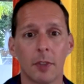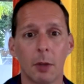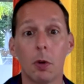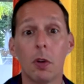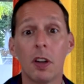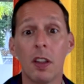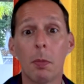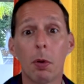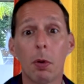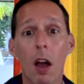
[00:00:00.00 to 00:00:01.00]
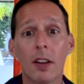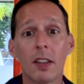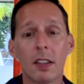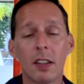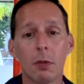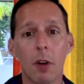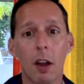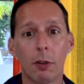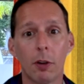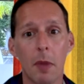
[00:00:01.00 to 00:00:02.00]
Rooted in the Protestant
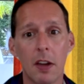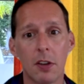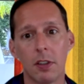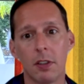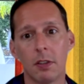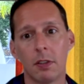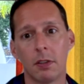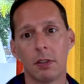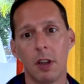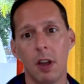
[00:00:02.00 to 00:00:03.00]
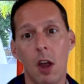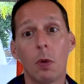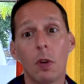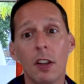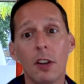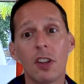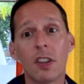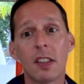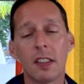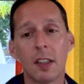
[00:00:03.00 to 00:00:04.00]
Reformation,
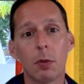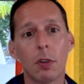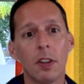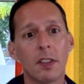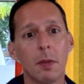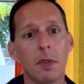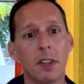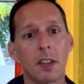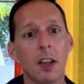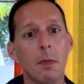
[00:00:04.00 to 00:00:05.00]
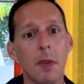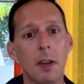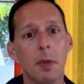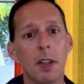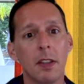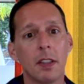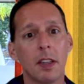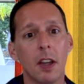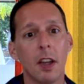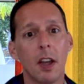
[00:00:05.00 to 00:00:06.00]
religious liberalism is a commitment
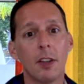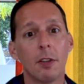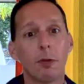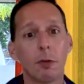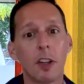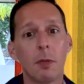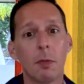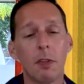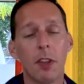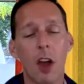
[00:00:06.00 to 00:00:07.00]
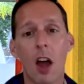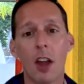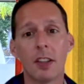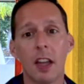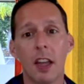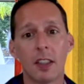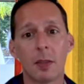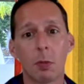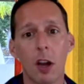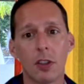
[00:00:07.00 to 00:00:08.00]
to freedom of thought and
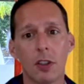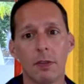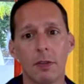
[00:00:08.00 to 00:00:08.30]
expression.